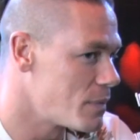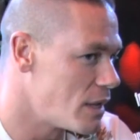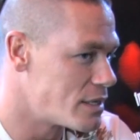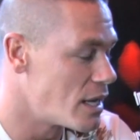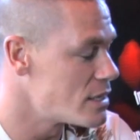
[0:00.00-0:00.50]

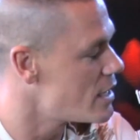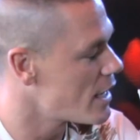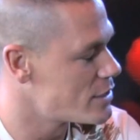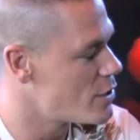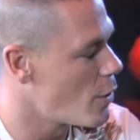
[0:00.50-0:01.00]
it does
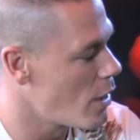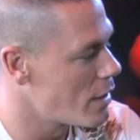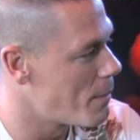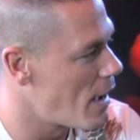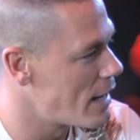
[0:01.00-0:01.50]
take its toll
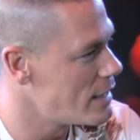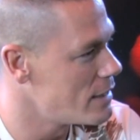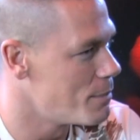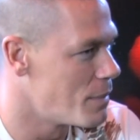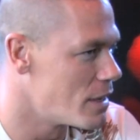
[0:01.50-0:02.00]
on the body,
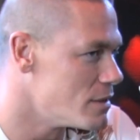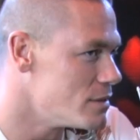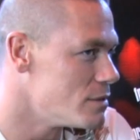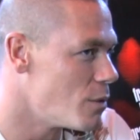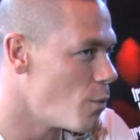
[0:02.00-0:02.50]
but
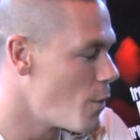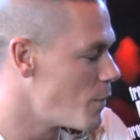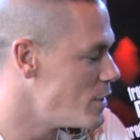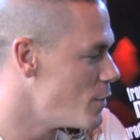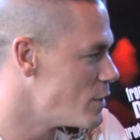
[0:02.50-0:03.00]
what we do